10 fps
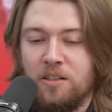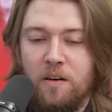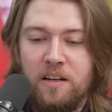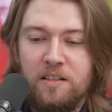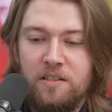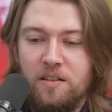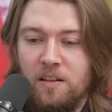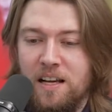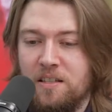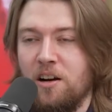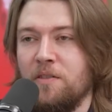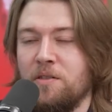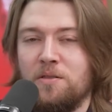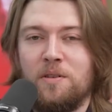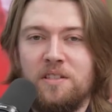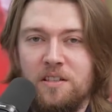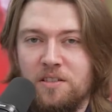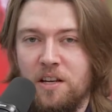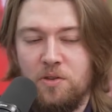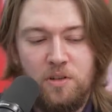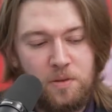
going into the latter half of the 20th century,